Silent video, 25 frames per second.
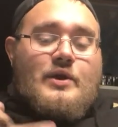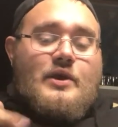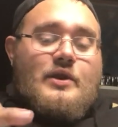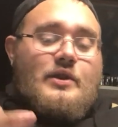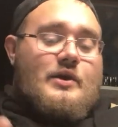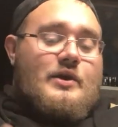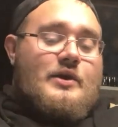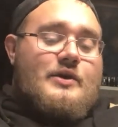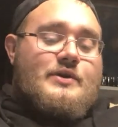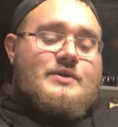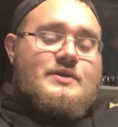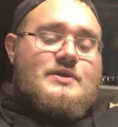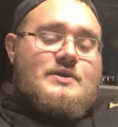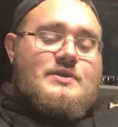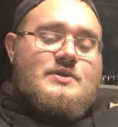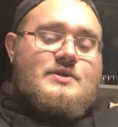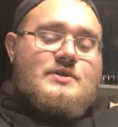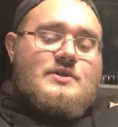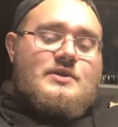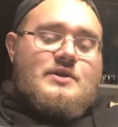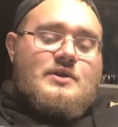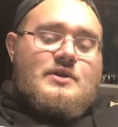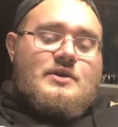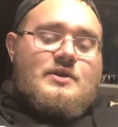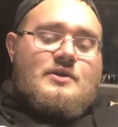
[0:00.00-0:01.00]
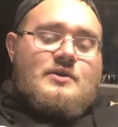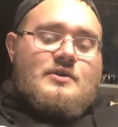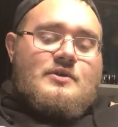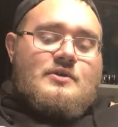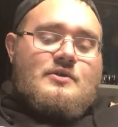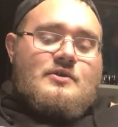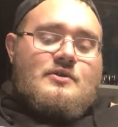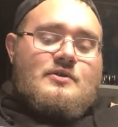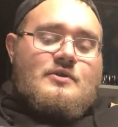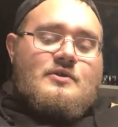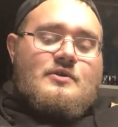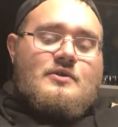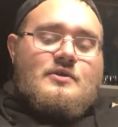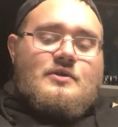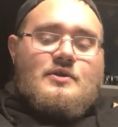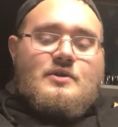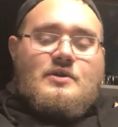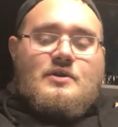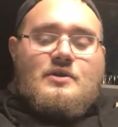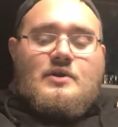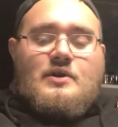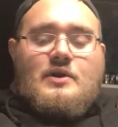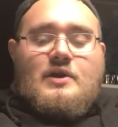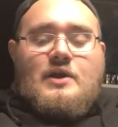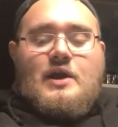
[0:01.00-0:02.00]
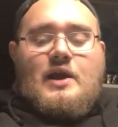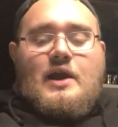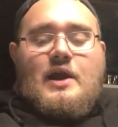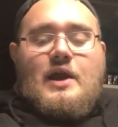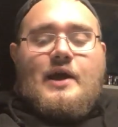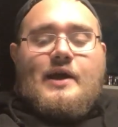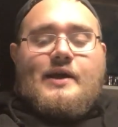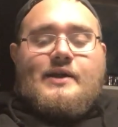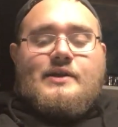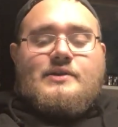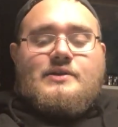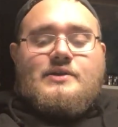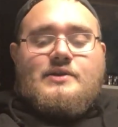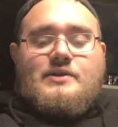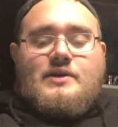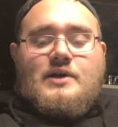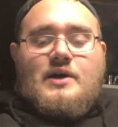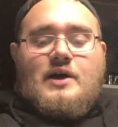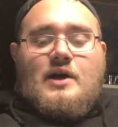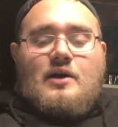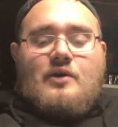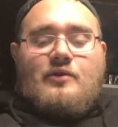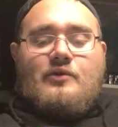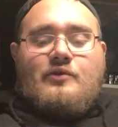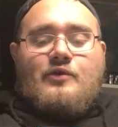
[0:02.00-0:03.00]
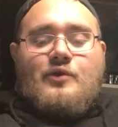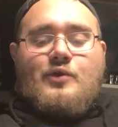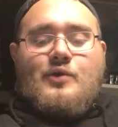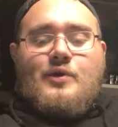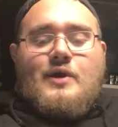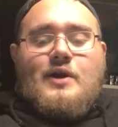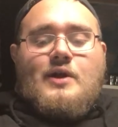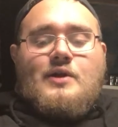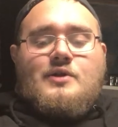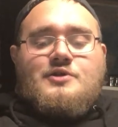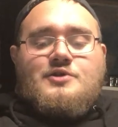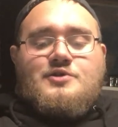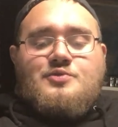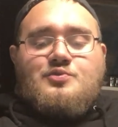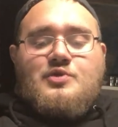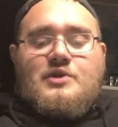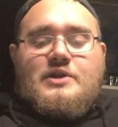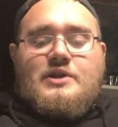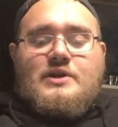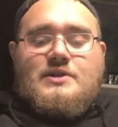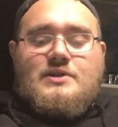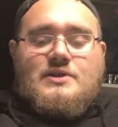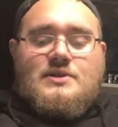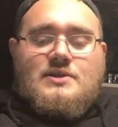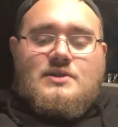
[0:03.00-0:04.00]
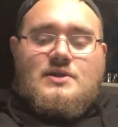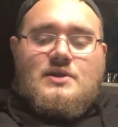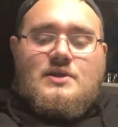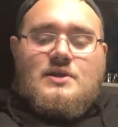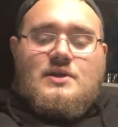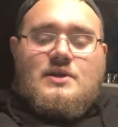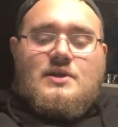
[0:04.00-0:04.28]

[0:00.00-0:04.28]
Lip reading: of those at $4 a piece.